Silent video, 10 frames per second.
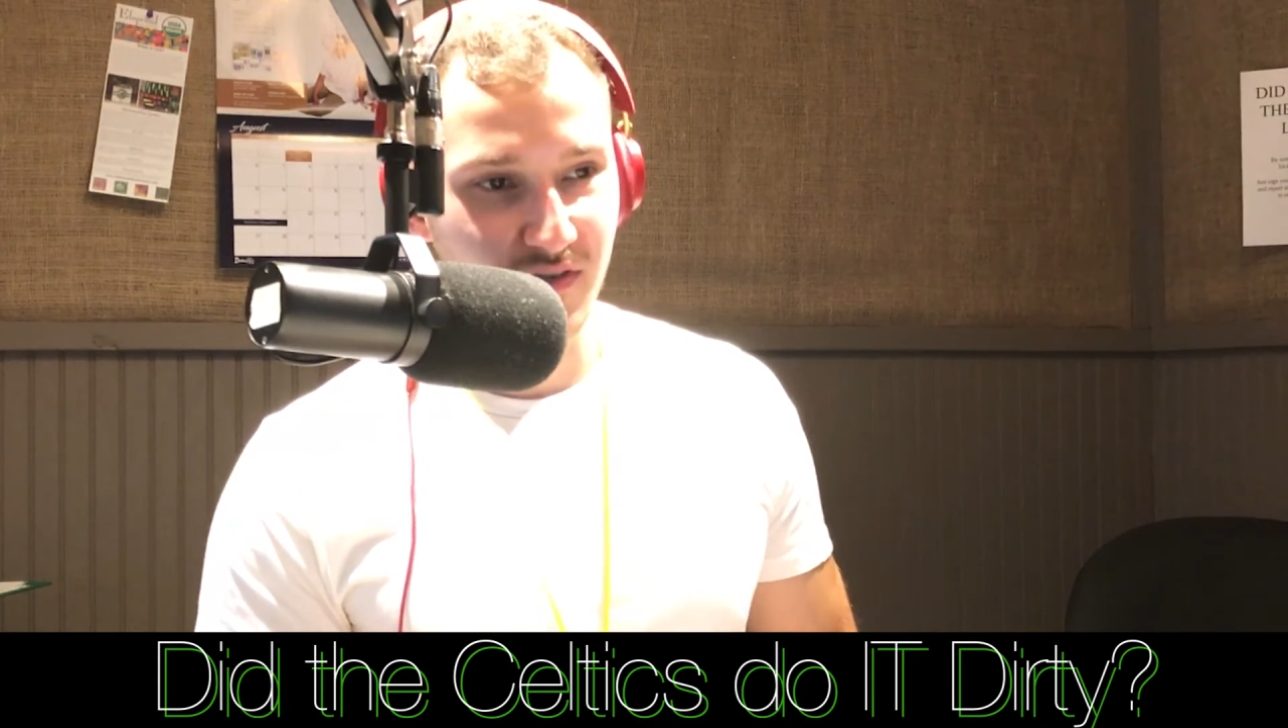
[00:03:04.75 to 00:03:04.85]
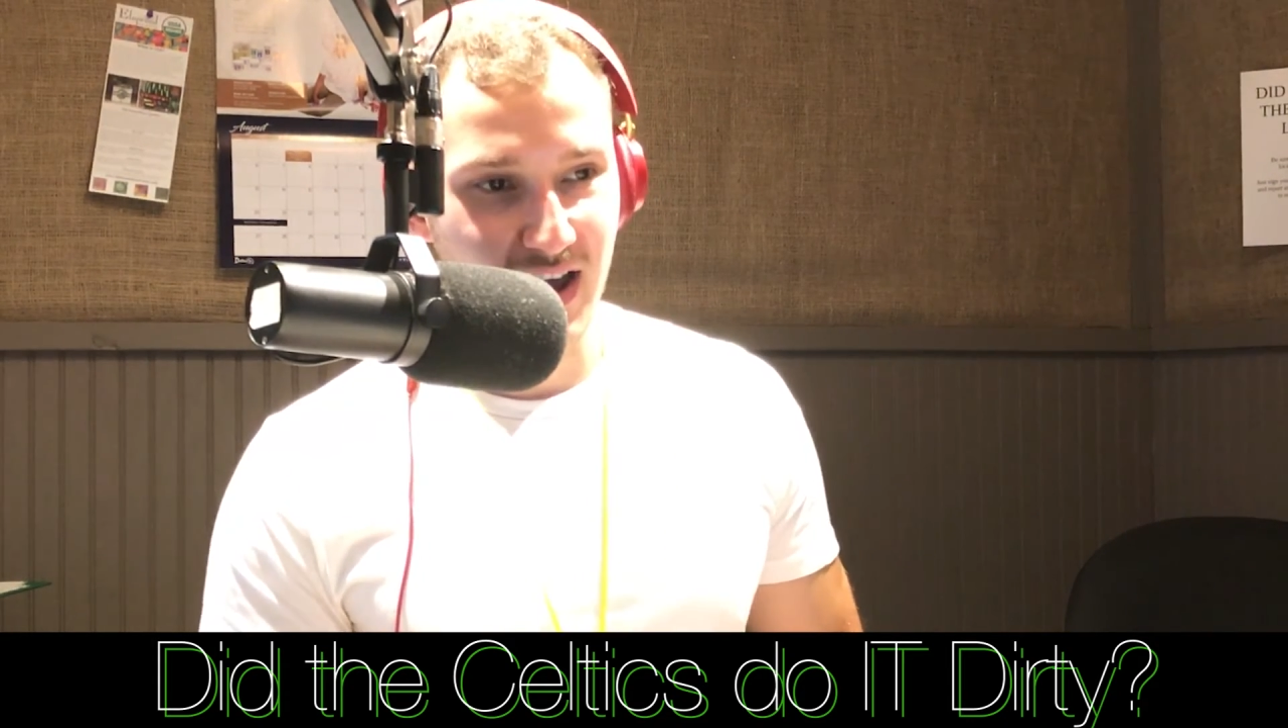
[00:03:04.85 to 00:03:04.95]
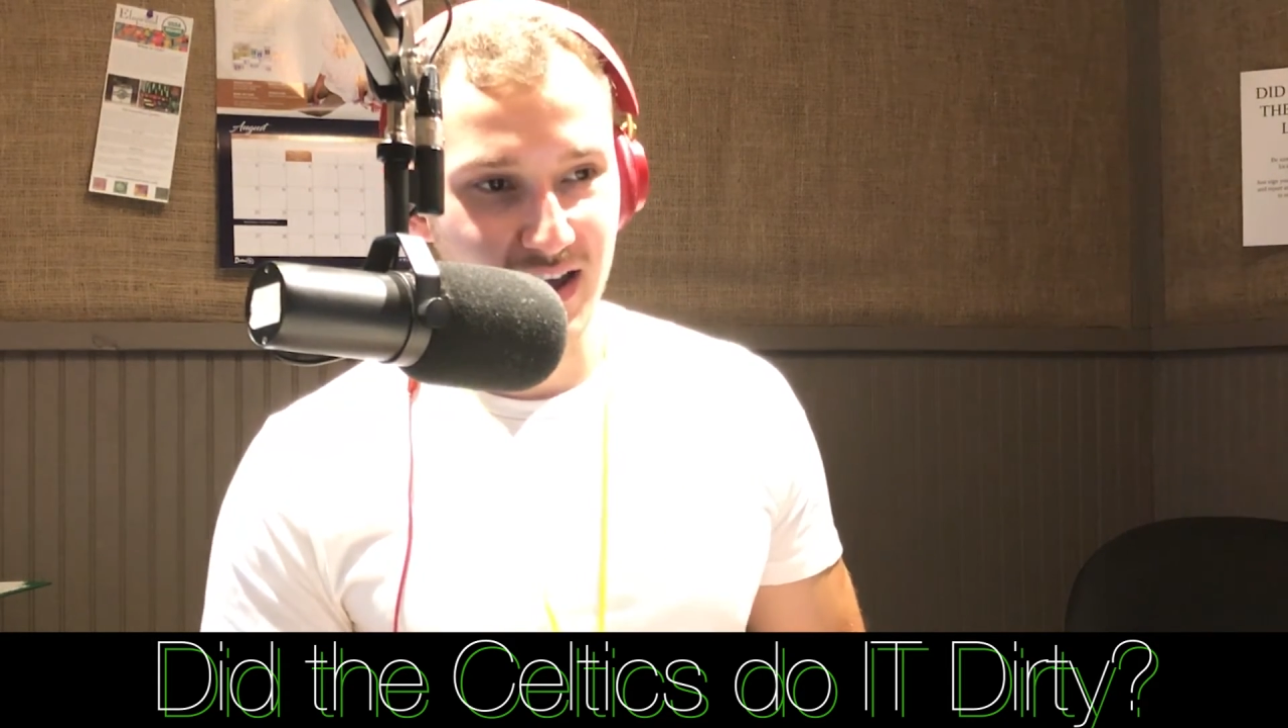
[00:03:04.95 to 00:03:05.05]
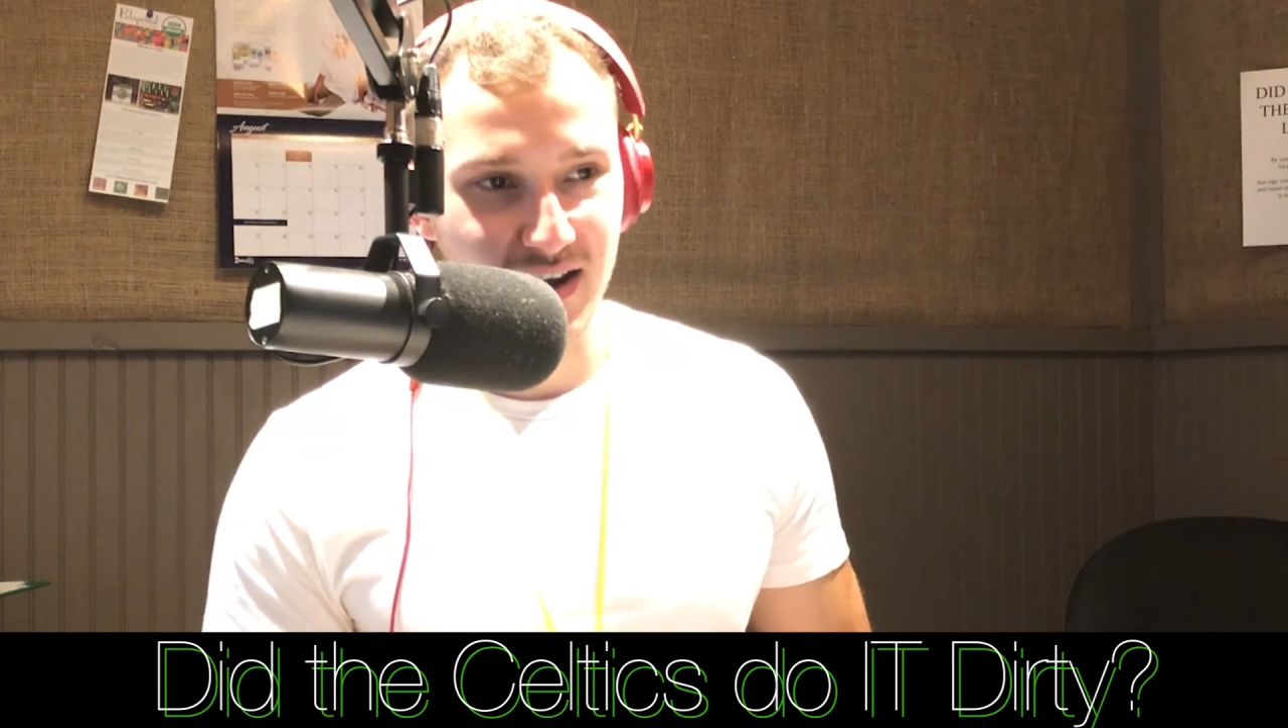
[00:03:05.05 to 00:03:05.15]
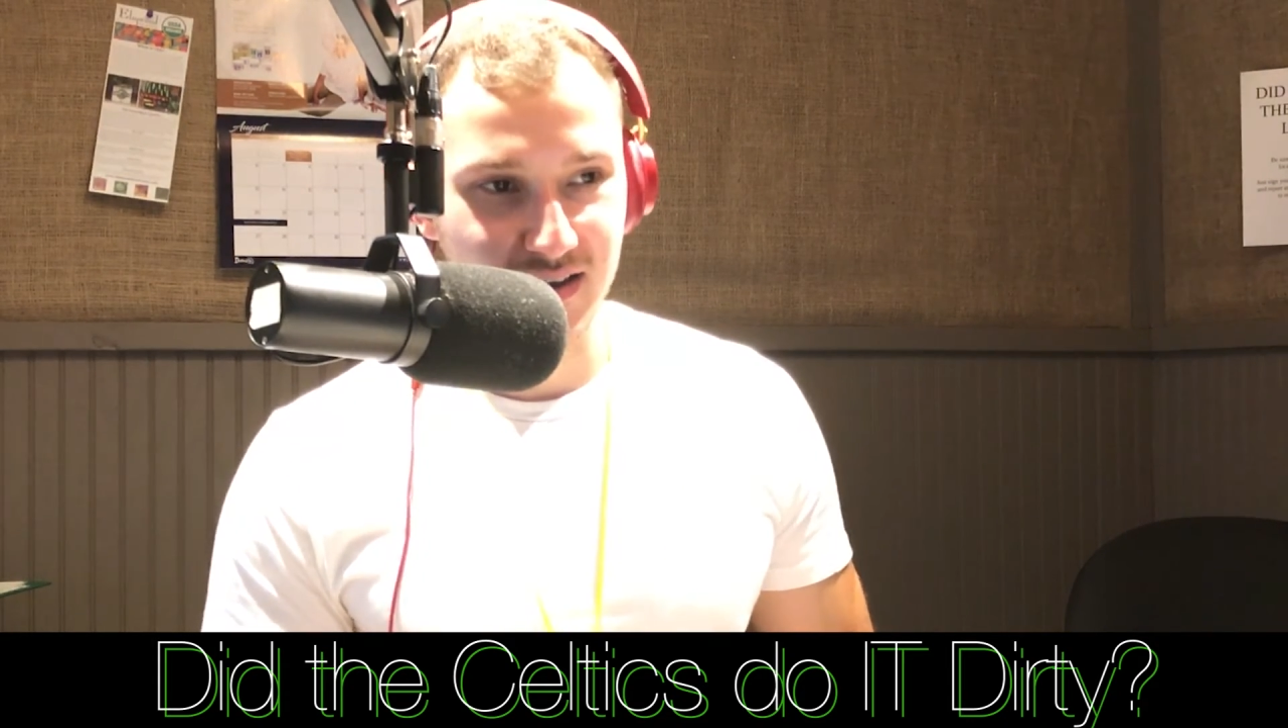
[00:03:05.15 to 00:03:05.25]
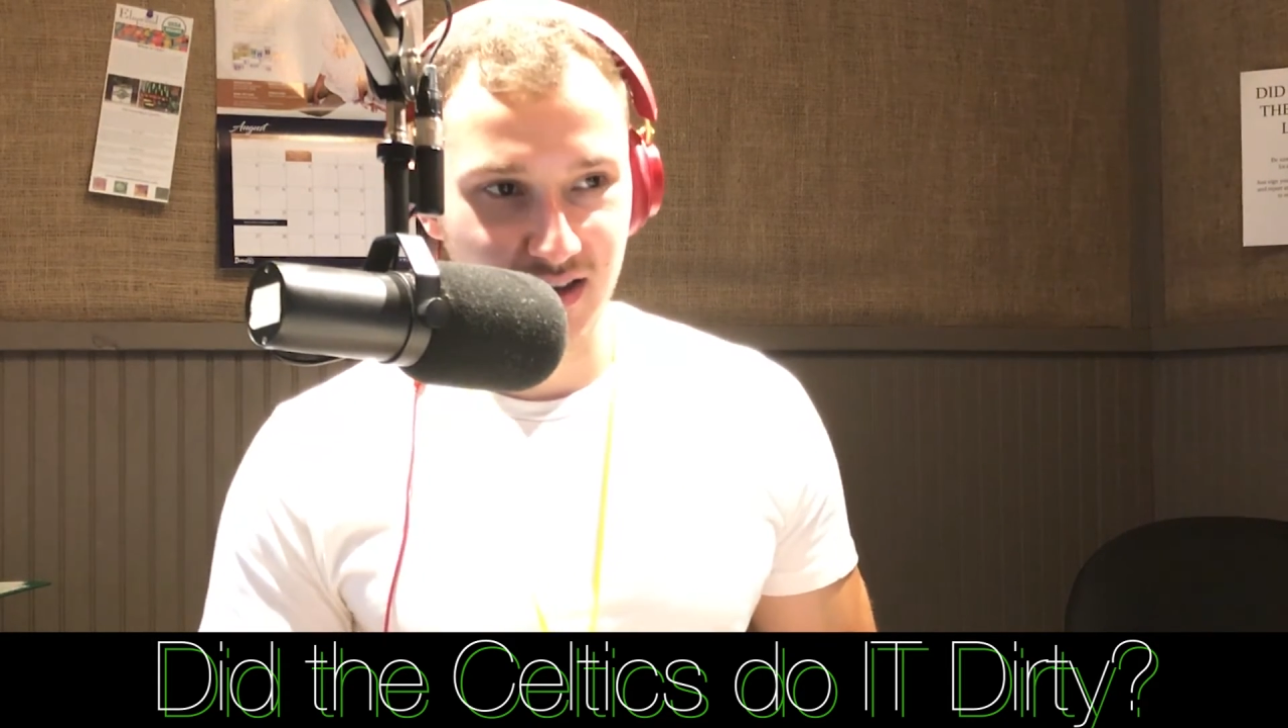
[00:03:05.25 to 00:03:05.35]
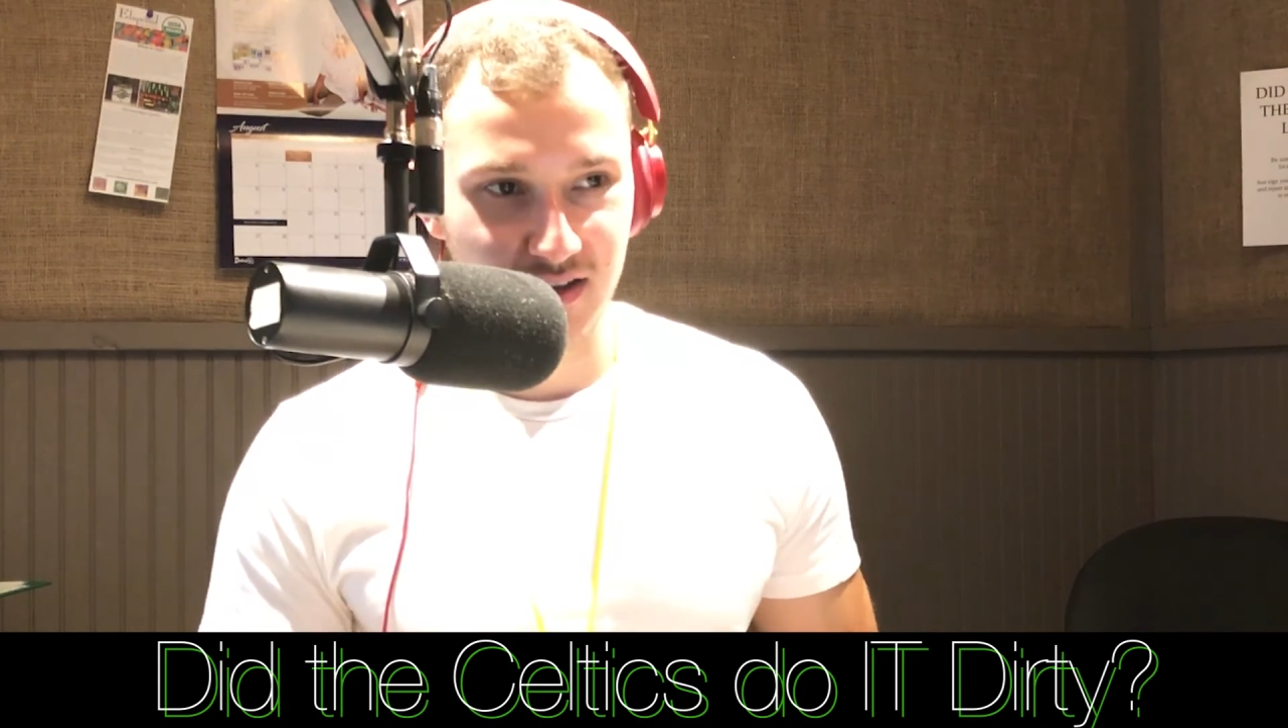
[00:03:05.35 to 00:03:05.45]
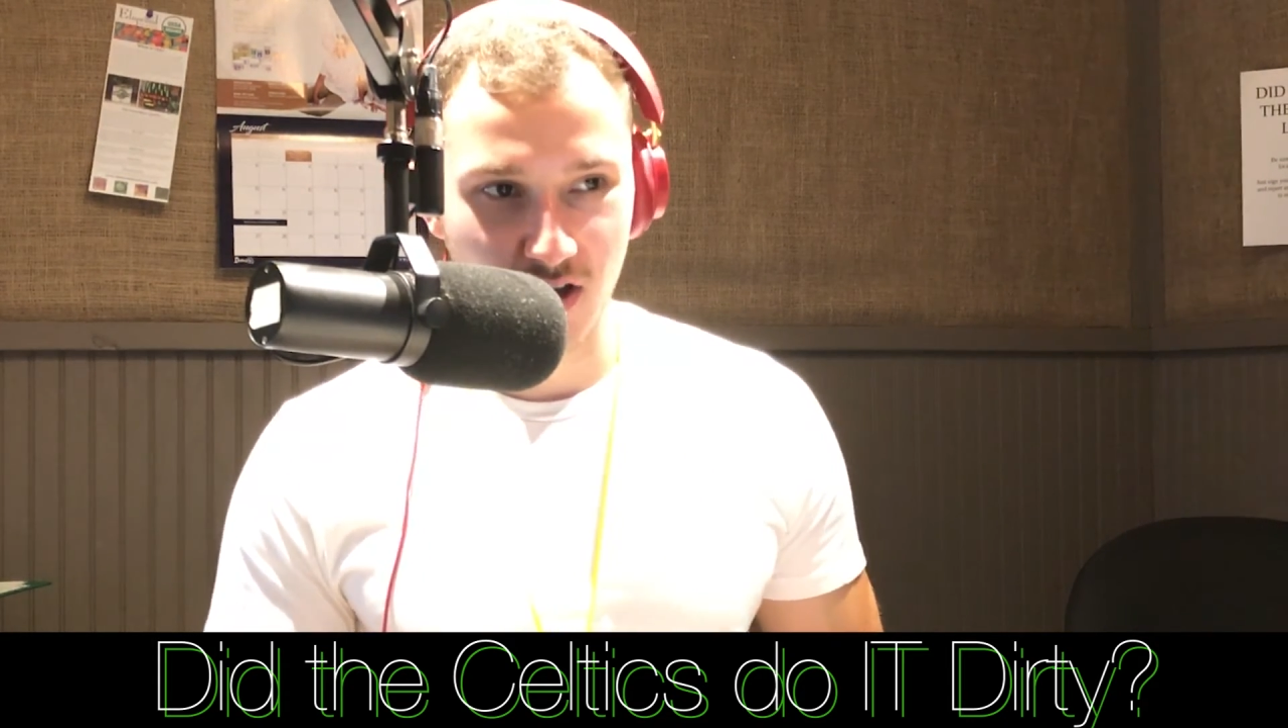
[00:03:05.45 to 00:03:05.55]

had Isaiah